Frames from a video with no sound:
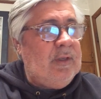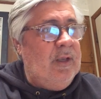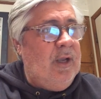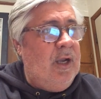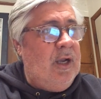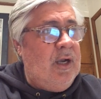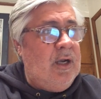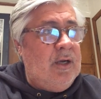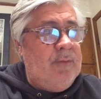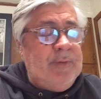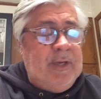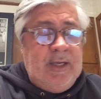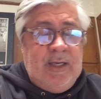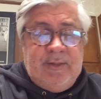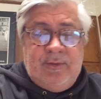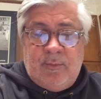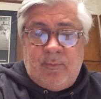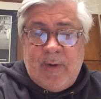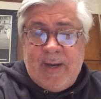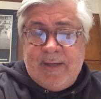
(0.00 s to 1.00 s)

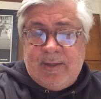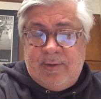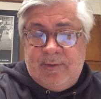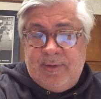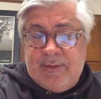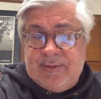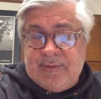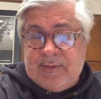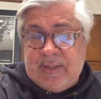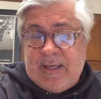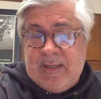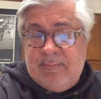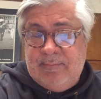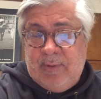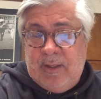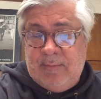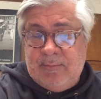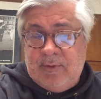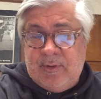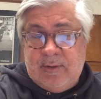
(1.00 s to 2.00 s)
And the record is, I'm
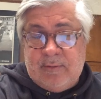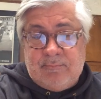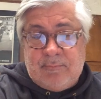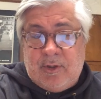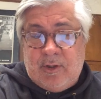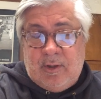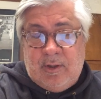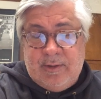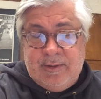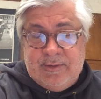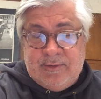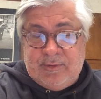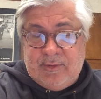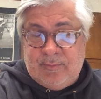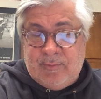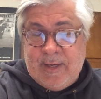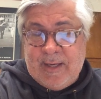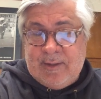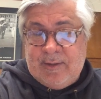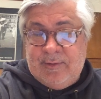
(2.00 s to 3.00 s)
going to call this, the
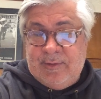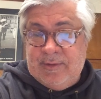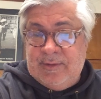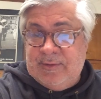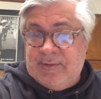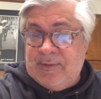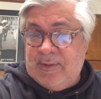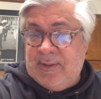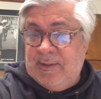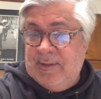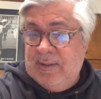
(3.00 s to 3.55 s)
record is